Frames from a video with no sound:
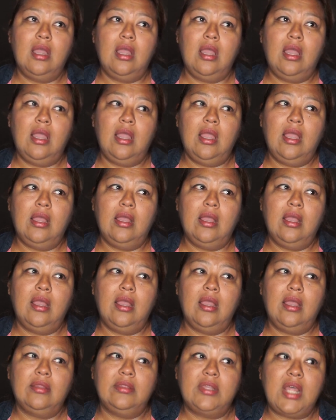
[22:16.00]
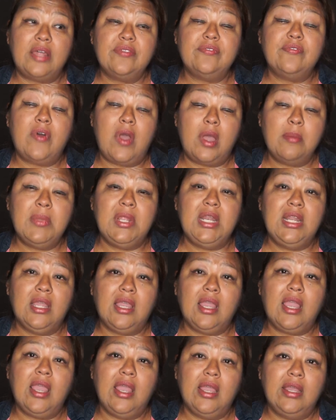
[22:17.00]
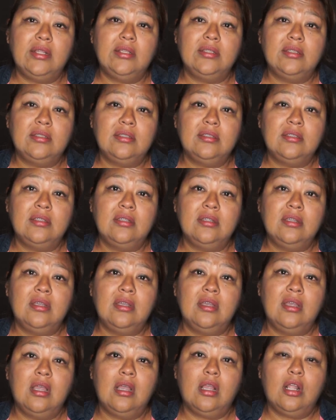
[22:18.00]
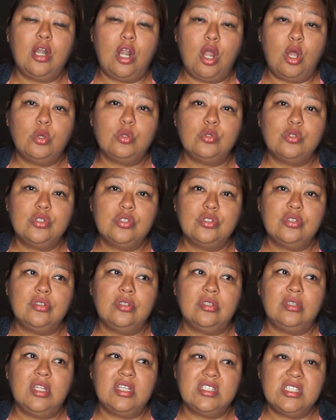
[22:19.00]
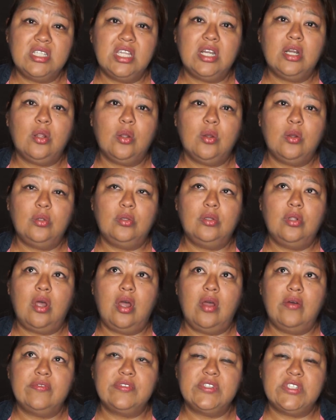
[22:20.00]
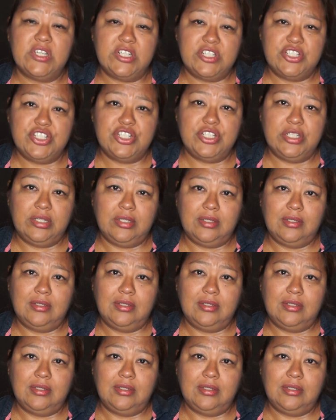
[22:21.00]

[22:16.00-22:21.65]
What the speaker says: that family can close the circle of searching,